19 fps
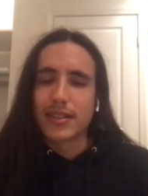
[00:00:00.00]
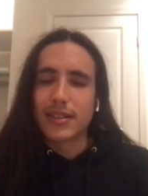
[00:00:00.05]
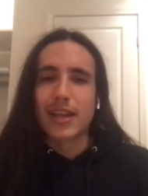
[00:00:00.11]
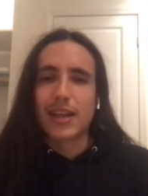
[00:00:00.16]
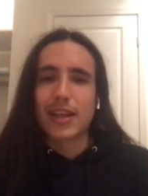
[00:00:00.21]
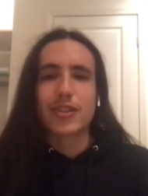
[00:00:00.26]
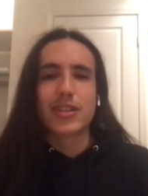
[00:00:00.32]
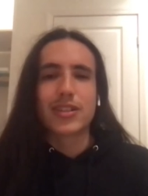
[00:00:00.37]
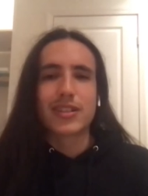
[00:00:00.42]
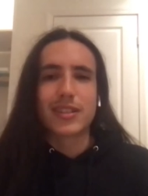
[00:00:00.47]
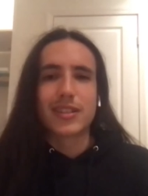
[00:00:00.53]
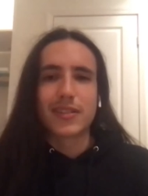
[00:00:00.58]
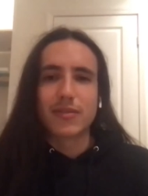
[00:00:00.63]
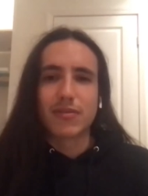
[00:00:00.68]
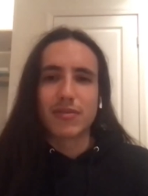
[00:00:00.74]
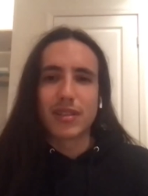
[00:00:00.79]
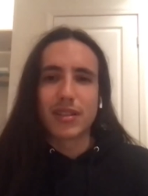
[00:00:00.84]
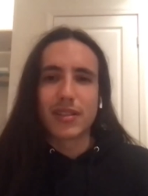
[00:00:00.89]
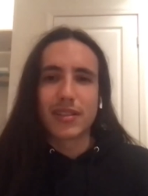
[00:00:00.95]
to not stretch
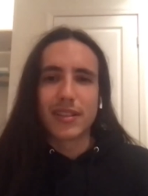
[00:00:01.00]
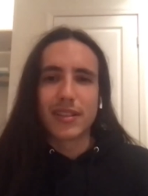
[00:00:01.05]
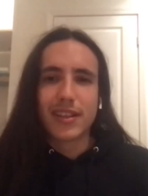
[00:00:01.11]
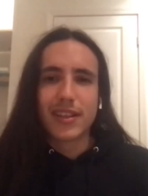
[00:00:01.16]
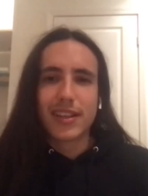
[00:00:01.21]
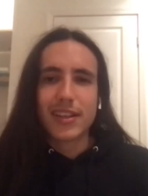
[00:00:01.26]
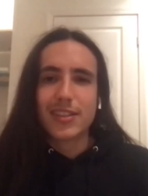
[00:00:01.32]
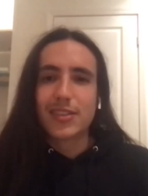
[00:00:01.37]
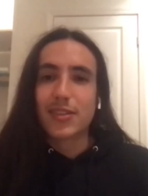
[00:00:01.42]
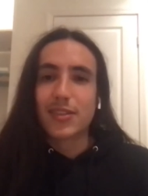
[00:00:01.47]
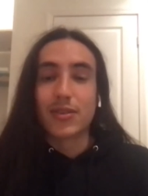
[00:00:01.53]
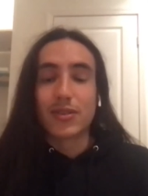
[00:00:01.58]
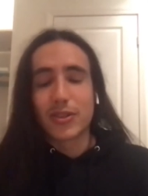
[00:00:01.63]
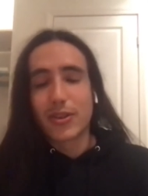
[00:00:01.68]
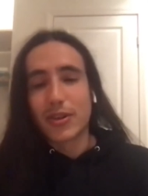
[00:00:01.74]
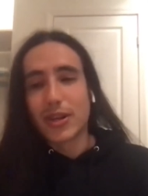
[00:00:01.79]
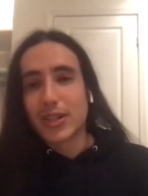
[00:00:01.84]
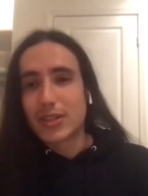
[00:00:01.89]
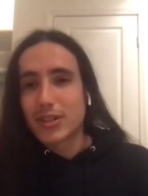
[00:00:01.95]
yourself too thin. So
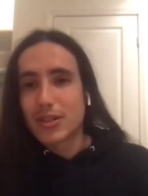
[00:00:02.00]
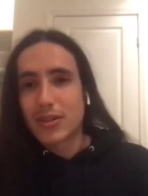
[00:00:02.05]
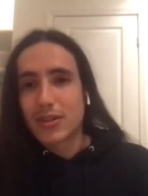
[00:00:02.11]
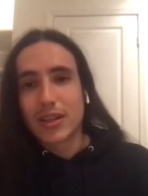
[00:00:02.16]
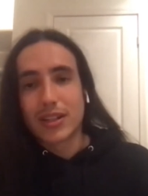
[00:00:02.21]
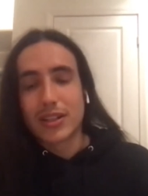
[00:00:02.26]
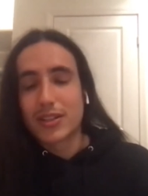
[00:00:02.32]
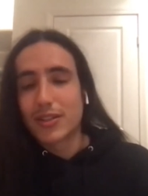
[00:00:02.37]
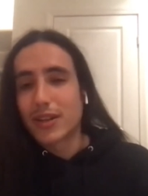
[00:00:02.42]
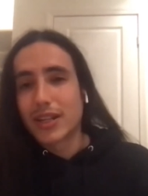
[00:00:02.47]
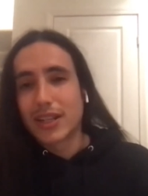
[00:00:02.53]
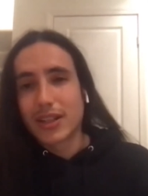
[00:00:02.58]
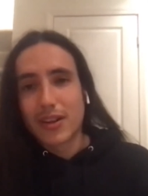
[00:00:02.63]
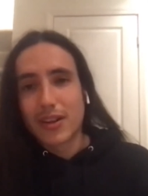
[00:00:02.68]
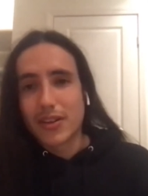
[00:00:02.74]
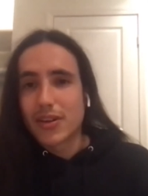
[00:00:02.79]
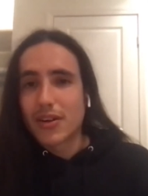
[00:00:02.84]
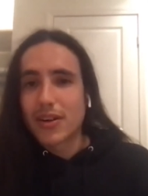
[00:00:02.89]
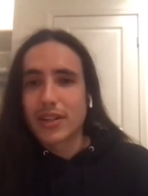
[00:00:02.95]
so inter- integrating
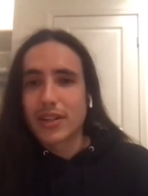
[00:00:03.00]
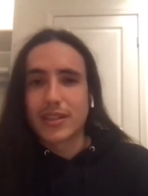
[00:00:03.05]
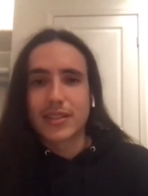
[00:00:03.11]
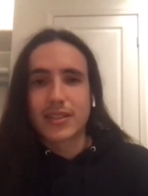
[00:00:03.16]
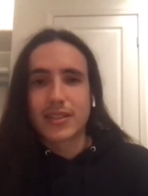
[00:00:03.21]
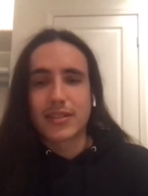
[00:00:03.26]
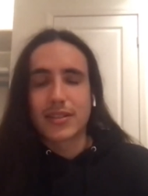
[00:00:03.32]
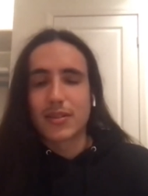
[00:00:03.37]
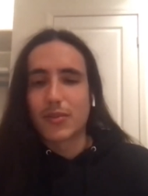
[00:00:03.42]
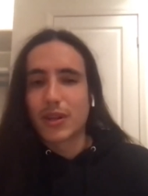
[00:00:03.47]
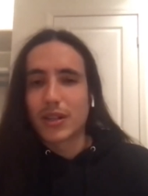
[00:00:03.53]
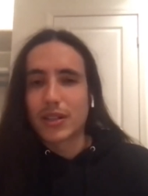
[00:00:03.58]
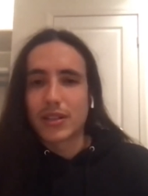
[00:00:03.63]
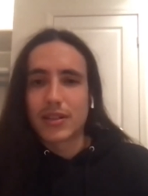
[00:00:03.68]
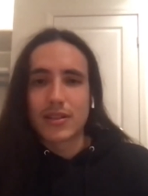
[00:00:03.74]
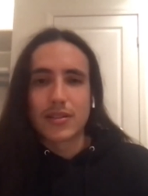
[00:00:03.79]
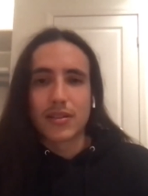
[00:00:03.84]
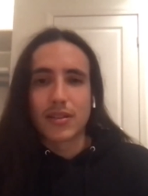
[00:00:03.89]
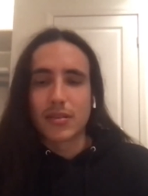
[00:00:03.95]
Earth Guardians into the work
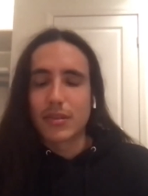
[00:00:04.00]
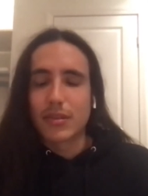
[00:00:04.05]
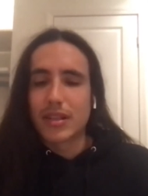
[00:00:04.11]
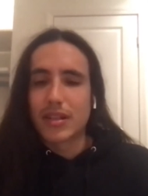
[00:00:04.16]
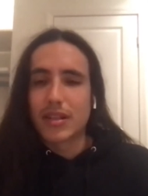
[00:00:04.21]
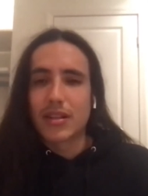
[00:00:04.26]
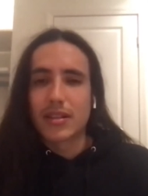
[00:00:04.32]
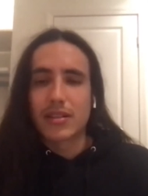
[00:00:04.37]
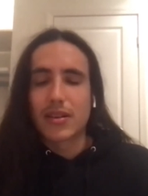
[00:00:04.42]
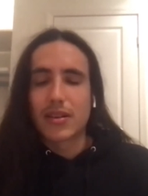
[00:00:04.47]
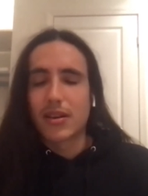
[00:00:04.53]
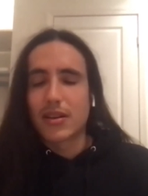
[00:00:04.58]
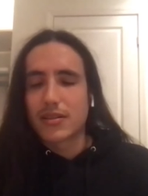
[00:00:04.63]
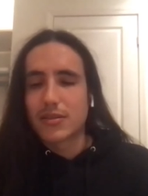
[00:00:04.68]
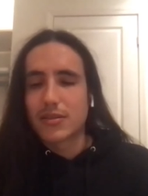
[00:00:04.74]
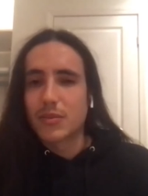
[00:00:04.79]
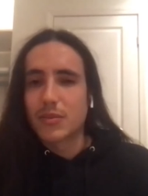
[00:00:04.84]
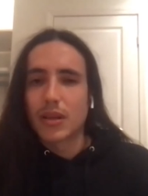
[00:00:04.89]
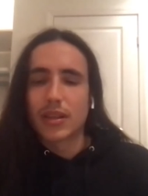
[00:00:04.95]
that has already been done is
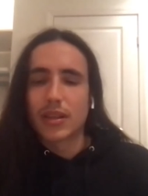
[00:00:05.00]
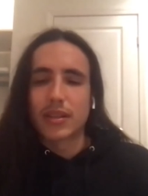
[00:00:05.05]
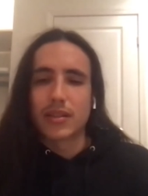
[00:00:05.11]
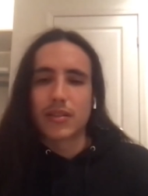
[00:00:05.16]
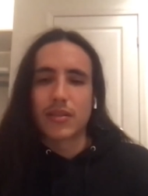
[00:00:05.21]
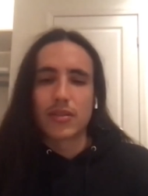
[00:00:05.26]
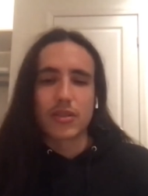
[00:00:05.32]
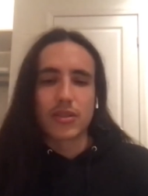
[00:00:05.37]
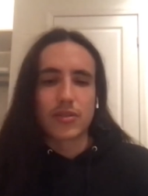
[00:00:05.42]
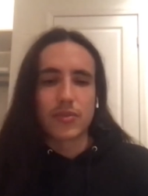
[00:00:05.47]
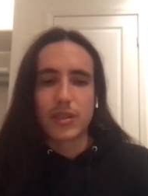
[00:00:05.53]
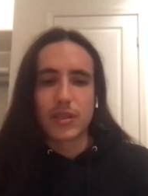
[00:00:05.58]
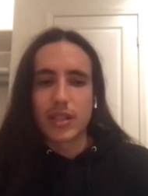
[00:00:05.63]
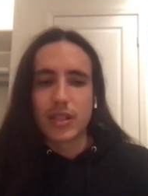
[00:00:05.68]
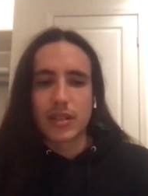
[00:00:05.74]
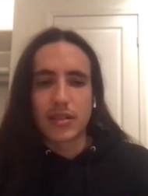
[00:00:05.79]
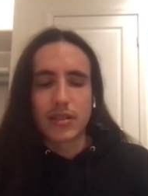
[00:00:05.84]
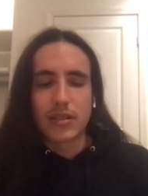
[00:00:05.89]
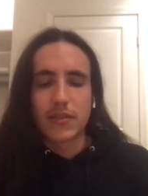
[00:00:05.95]
awesome. I think you could just
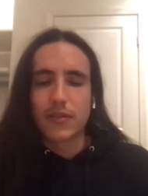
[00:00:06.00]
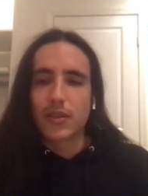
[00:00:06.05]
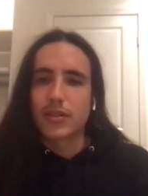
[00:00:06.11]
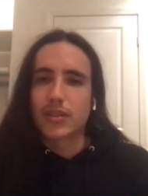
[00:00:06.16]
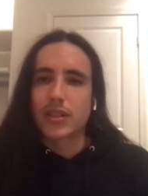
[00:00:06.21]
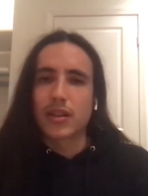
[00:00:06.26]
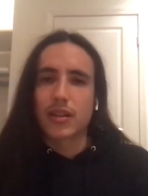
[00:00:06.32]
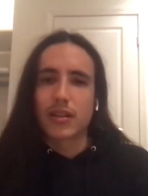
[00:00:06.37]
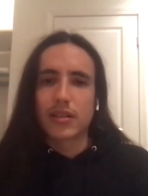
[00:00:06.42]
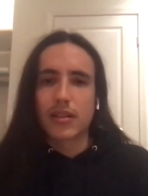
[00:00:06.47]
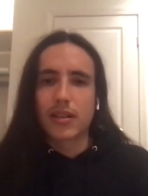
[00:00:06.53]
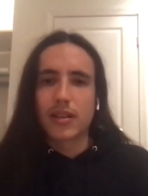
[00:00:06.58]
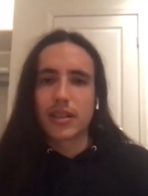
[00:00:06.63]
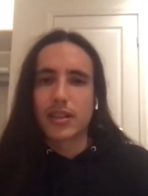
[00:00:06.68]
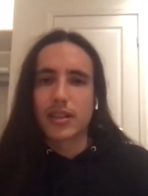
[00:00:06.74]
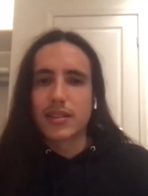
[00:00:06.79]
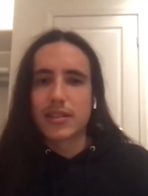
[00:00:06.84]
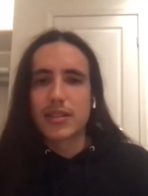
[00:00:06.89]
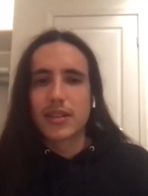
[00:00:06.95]
reach out to the folks at Earth
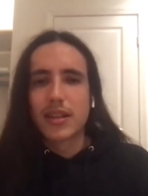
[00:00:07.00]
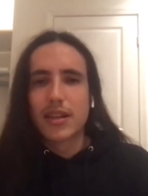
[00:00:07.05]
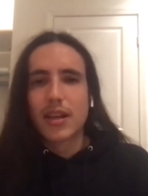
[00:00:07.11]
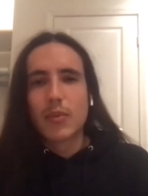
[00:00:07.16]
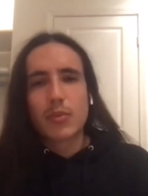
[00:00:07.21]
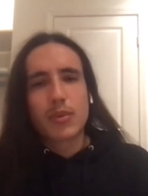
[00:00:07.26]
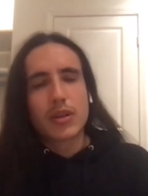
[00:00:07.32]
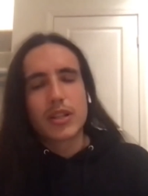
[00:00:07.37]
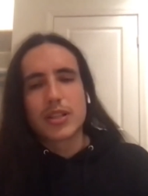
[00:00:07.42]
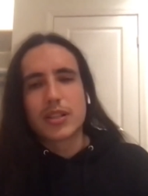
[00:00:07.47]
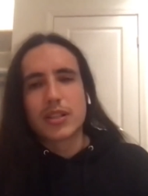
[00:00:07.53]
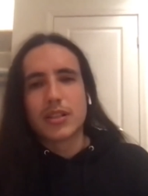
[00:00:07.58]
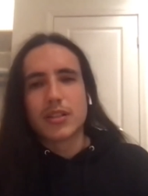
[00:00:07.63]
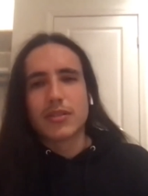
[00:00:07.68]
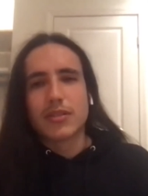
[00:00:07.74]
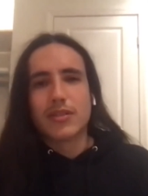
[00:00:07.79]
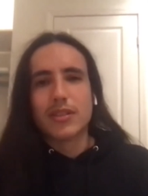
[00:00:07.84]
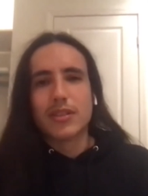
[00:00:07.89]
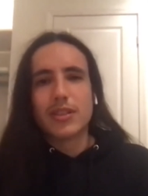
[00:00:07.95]
Guardians. Pretty sure
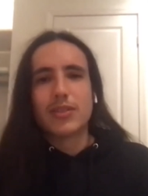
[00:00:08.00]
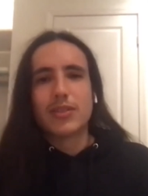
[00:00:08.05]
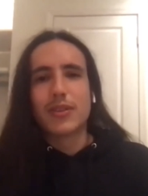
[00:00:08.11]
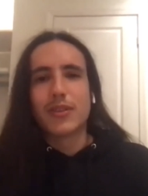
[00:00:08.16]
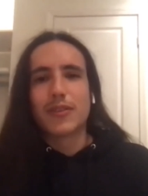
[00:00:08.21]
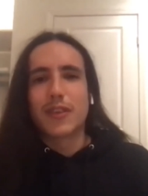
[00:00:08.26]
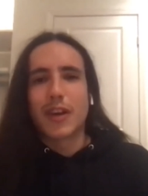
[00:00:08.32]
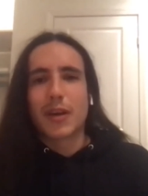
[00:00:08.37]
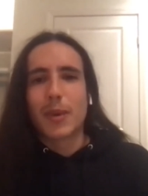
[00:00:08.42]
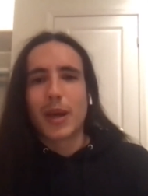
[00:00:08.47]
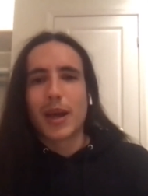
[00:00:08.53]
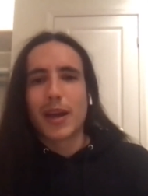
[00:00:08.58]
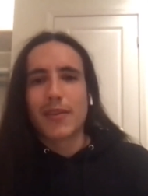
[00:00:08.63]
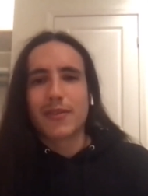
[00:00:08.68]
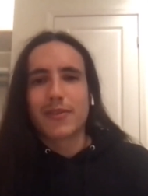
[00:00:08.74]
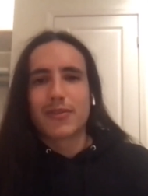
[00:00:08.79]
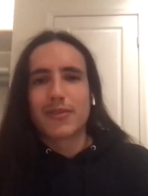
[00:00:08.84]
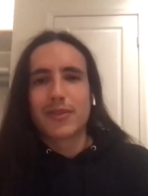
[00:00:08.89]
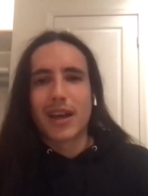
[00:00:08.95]
you you and the fam
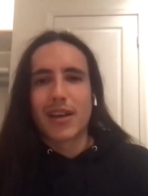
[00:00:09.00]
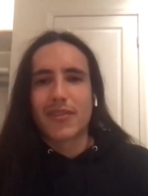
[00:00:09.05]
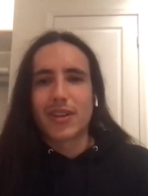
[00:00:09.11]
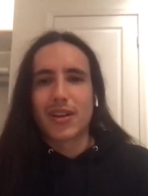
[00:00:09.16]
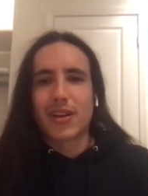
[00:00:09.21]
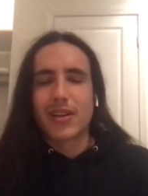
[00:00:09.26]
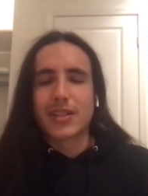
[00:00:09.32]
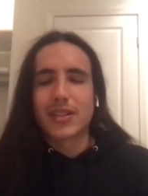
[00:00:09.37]
have have the